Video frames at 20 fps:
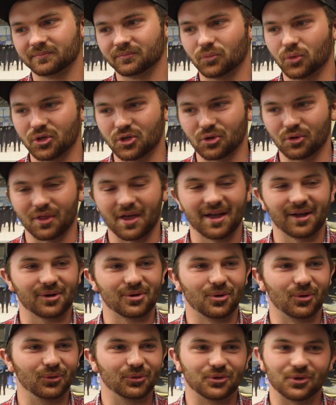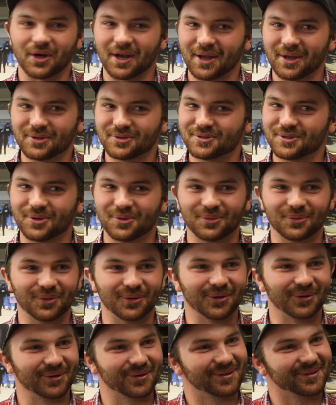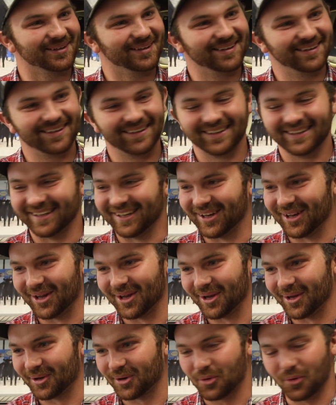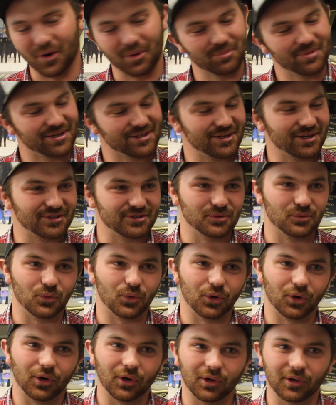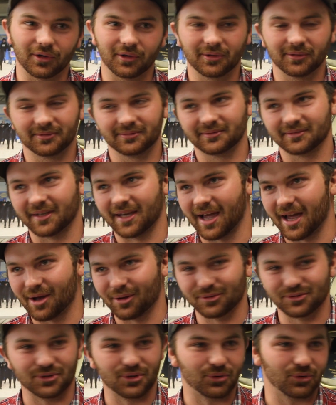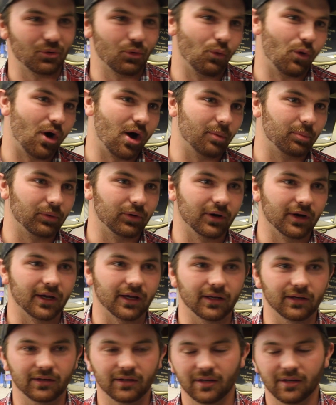When you're that cold, your hands don't work, equipment doesn't work, cows don't cooperate.